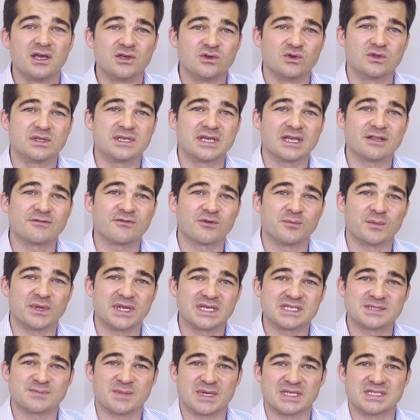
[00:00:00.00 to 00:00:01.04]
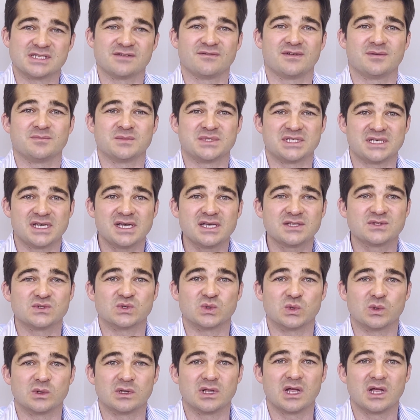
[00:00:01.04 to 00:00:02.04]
you'd get from an expensive MTA tool.